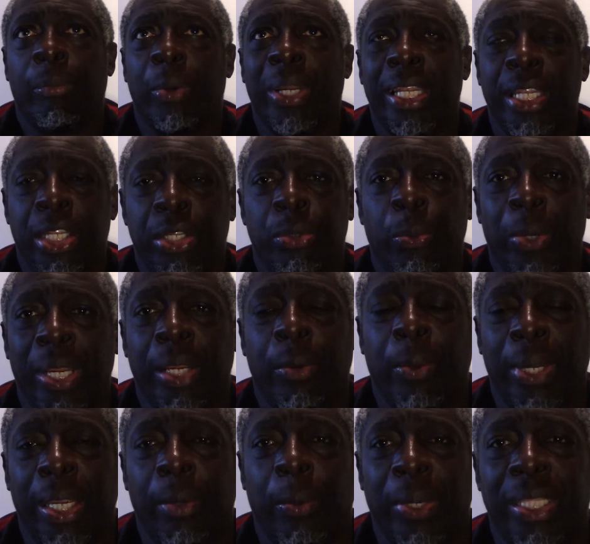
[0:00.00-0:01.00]

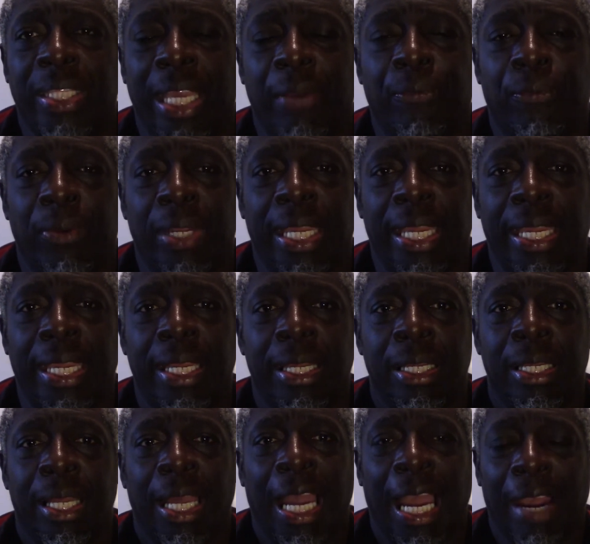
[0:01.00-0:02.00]
We definitely
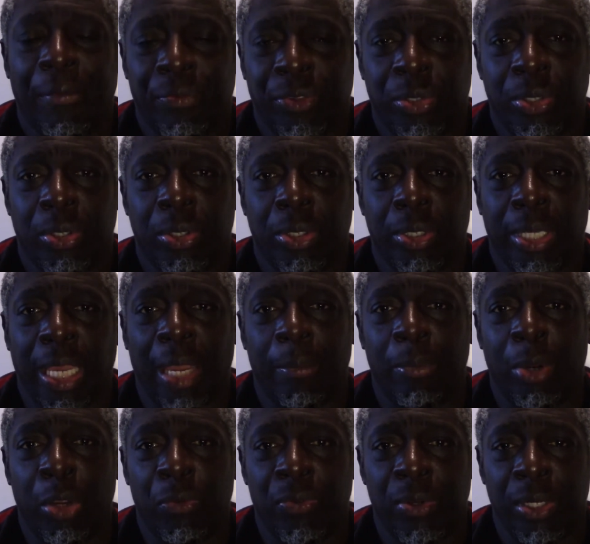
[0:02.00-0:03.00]
have to get
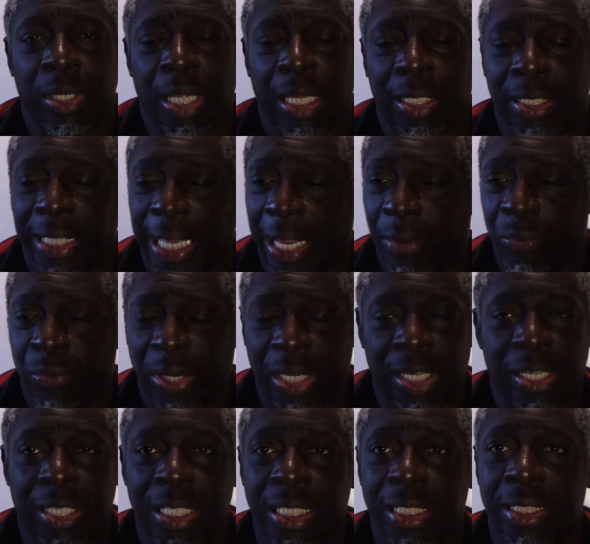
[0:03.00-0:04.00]
moving and get rid of
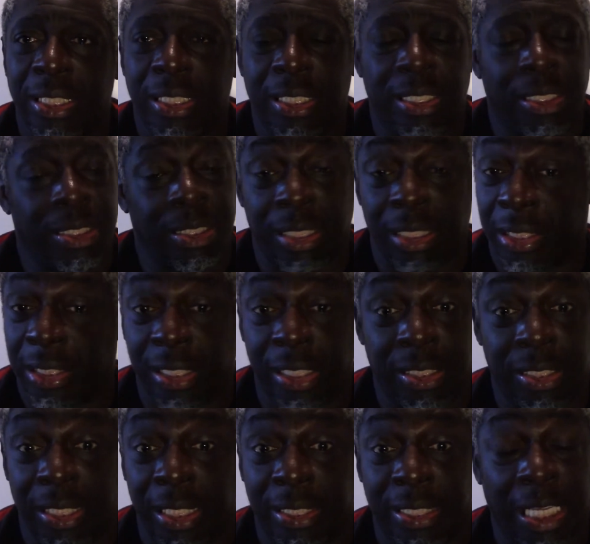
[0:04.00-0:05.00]

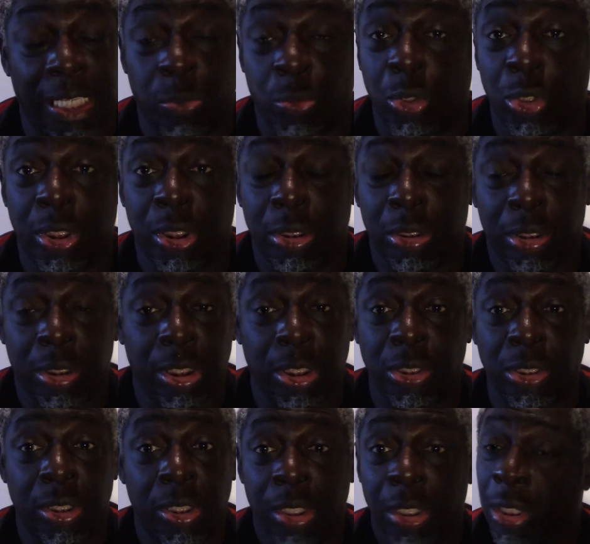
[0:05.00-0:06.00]
the dead wood,
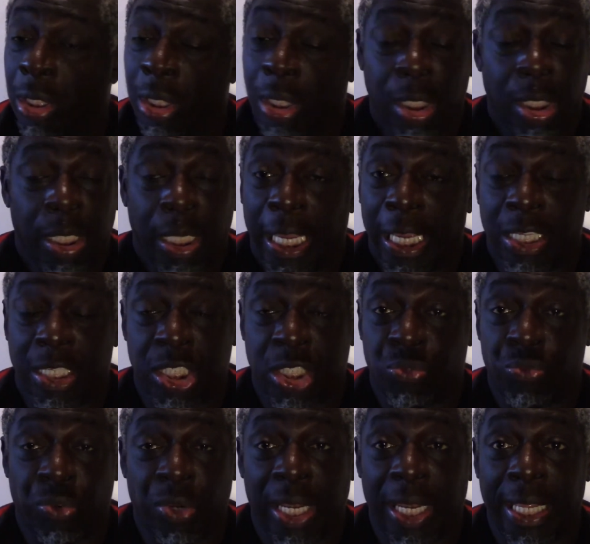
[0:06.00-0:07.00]
because it
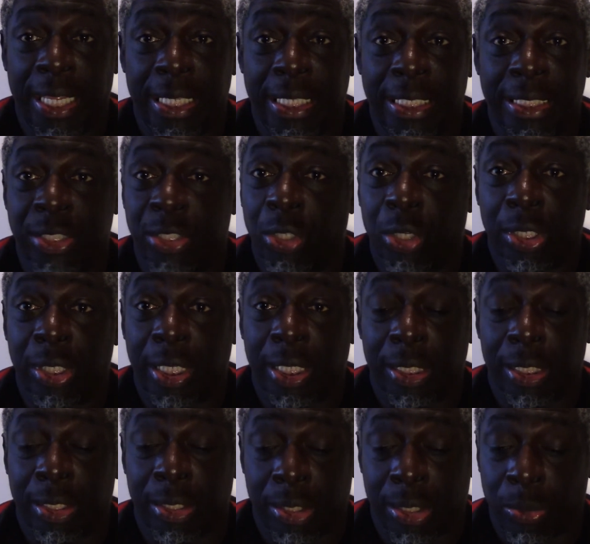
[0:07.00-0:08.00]
just really is not
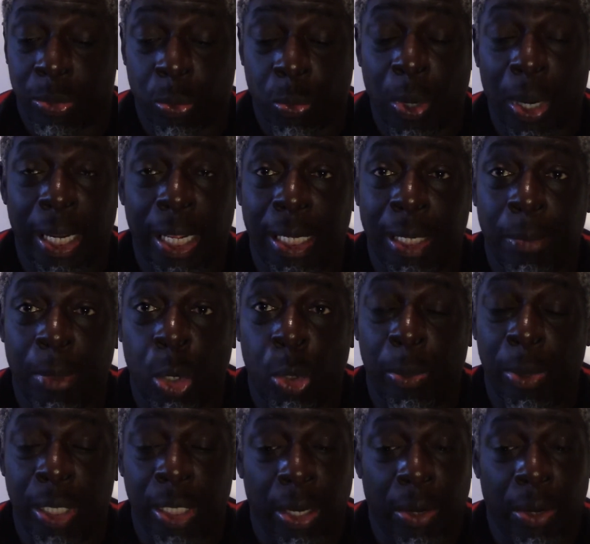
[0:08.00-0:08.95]
the one at the moment.